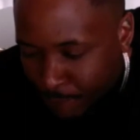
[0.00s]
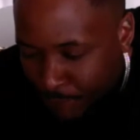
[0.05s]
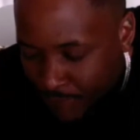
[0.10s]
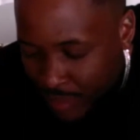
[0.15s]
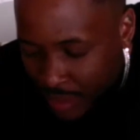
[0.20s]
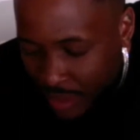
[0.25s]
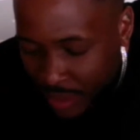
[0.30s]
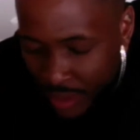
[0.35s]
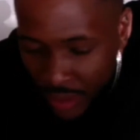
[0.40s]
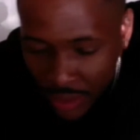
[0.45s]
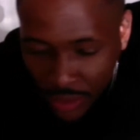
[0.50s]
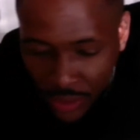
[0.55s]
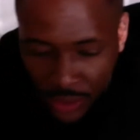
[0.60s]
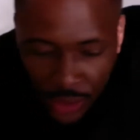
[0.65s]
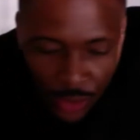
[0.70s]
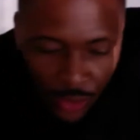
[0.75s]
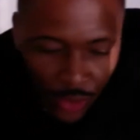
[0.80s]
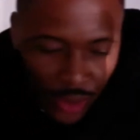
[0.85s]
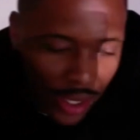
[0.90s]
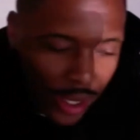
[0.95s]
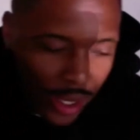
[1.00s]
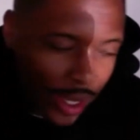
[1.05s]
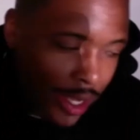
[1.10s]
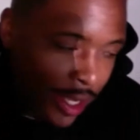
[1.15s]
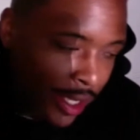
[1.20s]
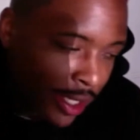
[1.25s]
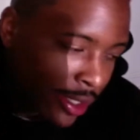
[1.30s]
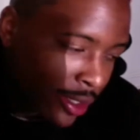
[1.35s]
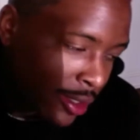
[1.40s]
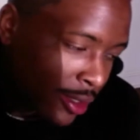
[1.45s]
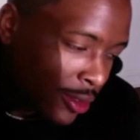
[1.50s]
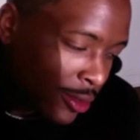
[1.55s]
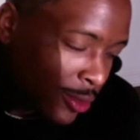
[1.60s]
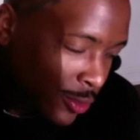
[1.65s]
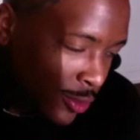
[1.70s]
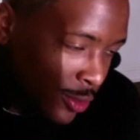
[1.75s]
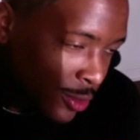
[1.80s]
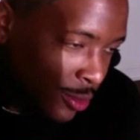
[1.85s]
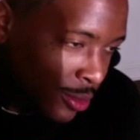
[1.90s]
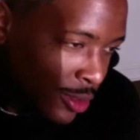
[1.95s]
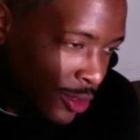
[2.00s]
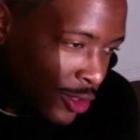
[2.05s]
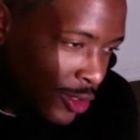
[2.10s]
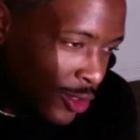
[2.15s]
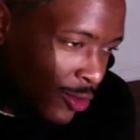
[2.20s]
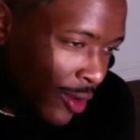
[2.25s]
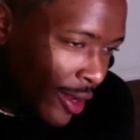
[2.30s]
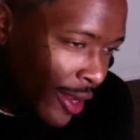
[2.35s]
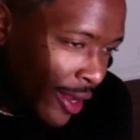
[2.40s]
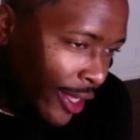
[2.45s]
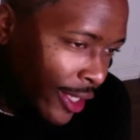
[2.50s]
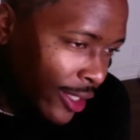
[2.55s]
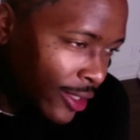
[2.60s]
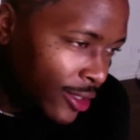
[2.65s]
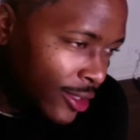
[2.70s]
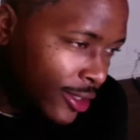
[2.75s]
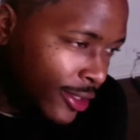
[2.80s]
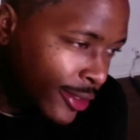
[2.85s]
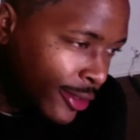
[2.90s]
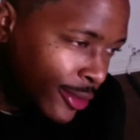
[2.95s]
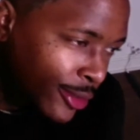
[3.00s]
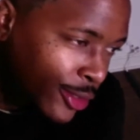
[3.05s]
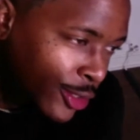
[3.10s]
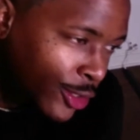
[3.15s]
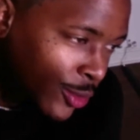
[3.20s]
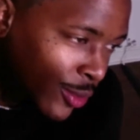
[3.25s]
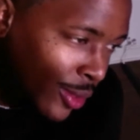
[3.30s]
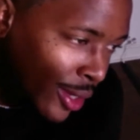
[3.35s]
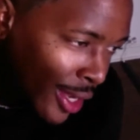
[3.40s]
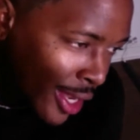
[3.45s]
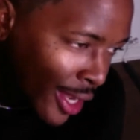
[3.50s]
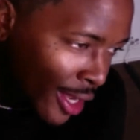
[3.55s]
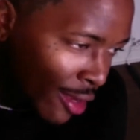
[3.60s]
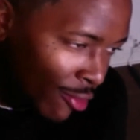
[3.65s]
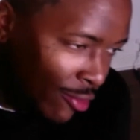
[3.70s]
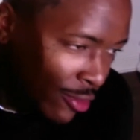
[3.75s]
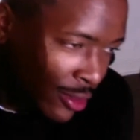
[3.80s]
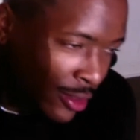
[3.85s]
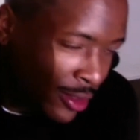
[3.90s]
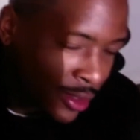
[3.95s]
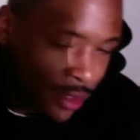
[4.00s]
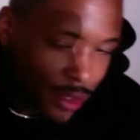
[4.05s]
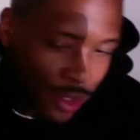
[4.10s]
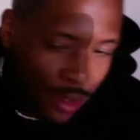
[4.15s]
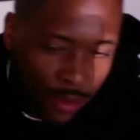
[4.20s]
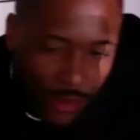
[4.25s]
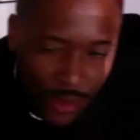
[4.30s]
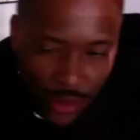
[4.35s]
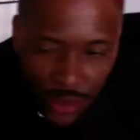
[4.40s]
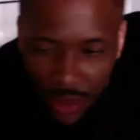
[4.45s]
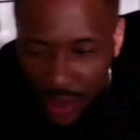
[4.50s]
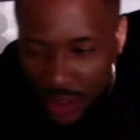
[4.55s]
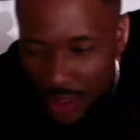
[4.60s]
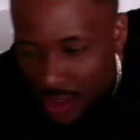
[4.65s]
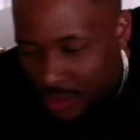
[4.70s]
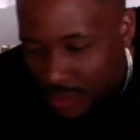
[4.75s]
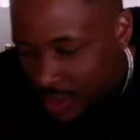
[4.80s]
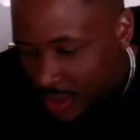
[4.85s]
yeah, the swag, you feel me? The swag is still the swag for the summertime, you